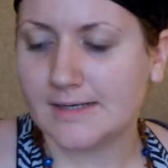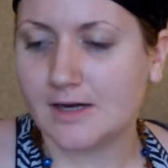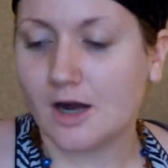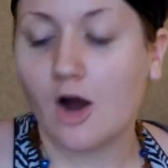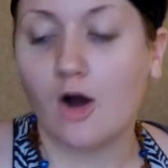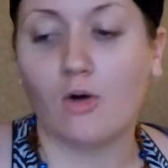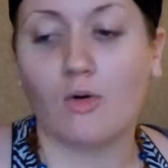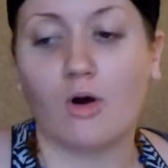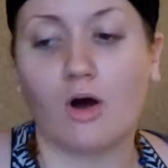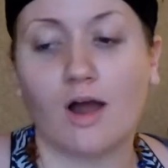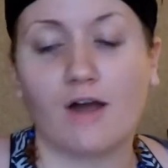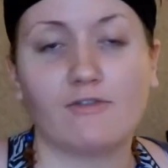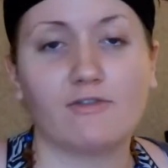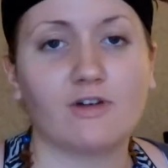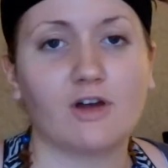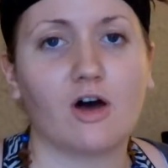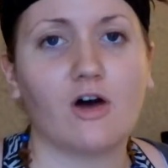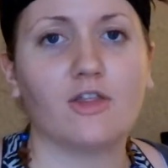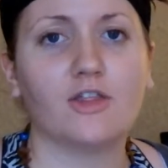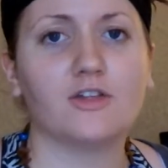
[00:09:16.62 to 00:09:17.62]
Oh,
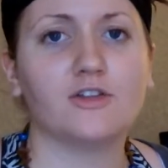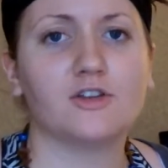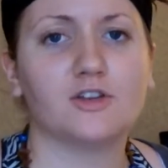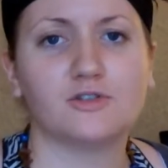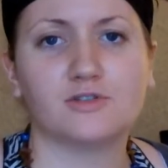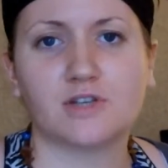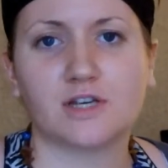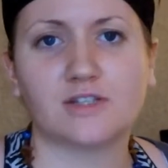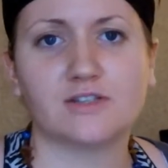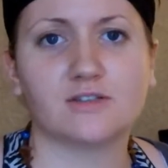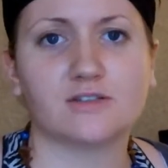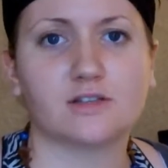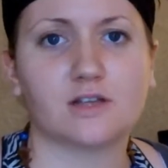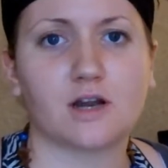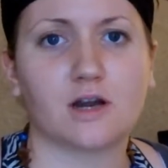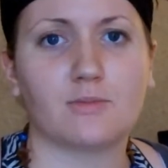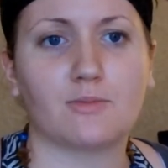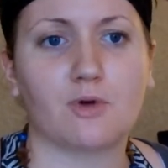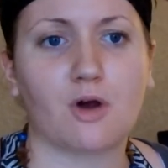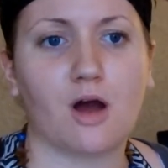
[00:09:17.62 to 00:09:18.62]
all the utensils that
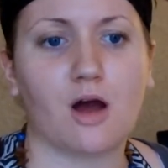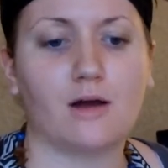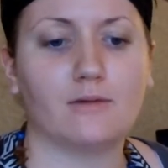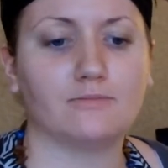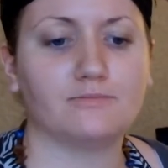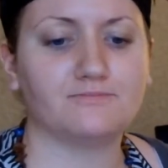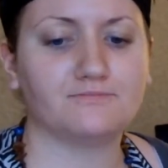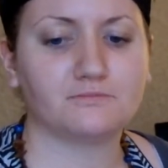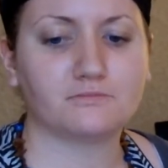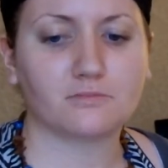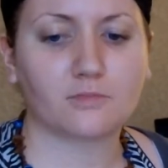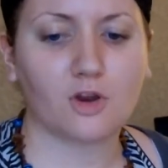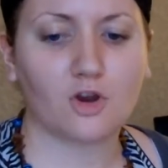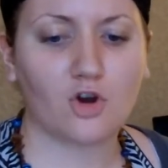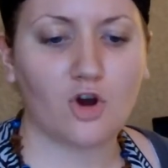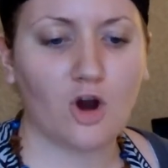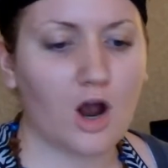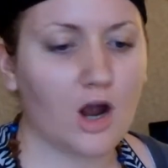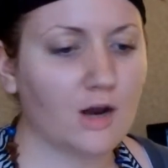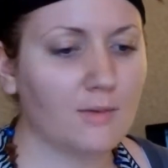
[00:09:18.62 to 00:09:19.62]
I brought:
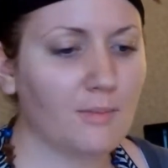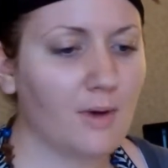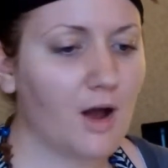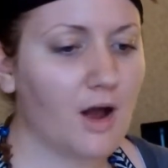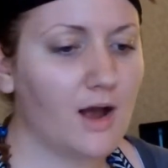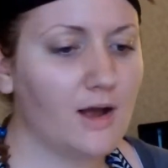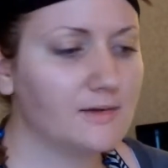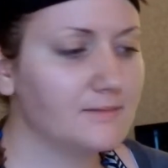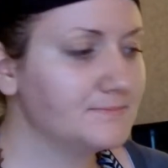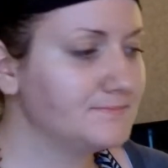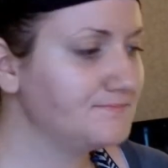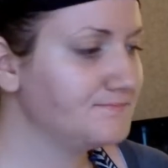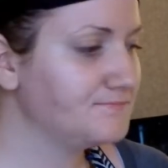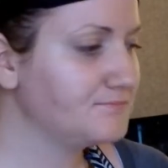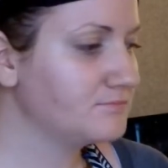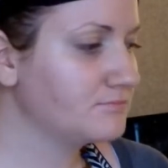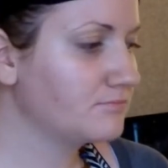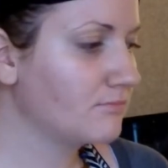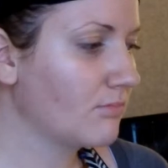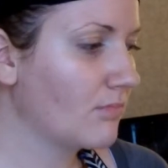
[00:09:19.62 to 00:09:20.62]
crock pot,
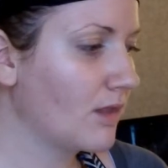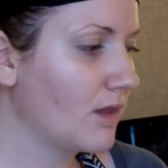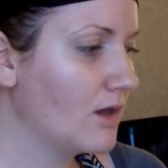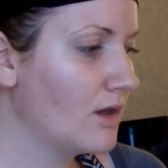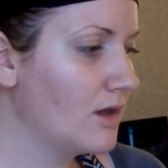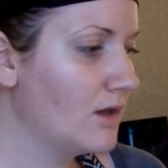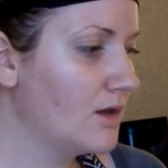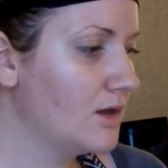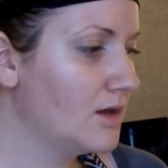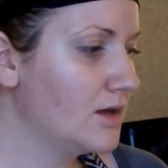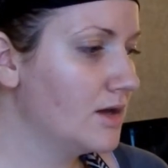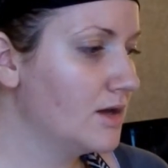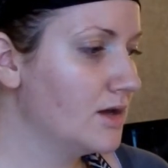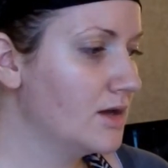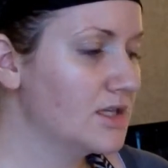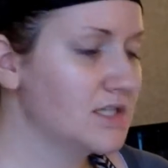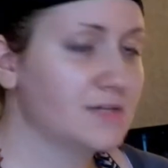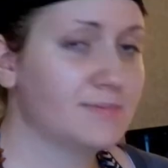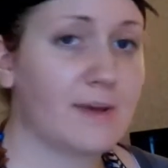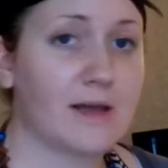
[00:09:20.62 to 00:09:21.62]

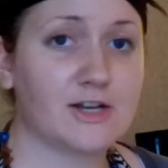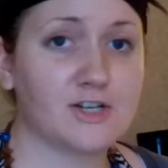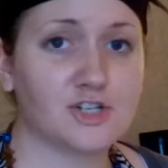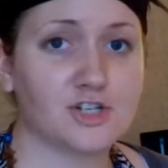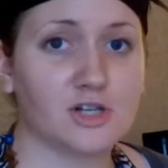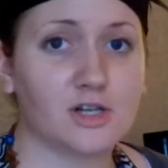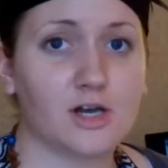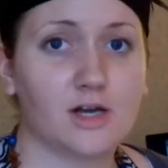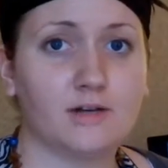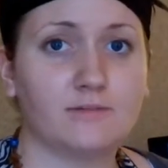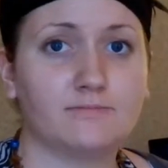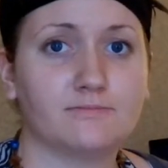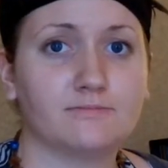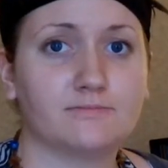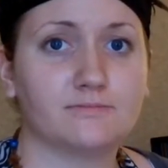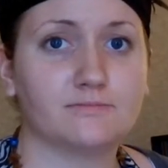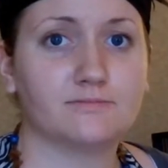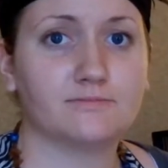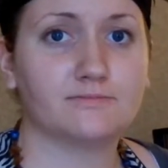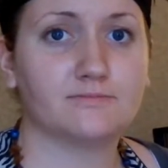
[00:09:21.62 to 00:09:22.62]
spatula,
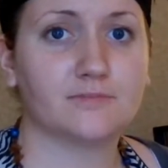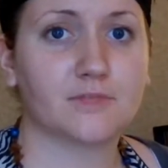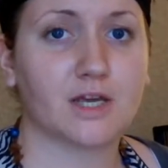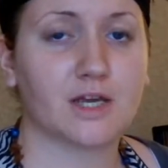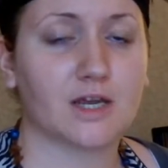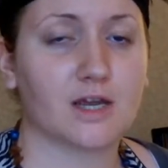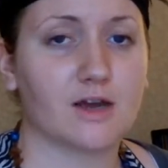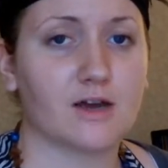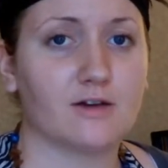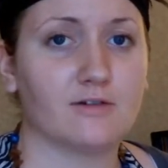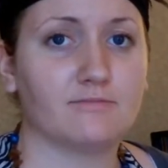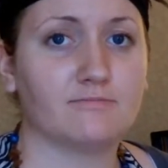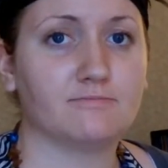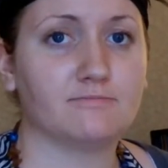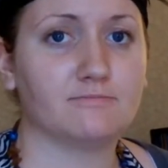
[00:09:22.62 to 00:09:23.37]
like a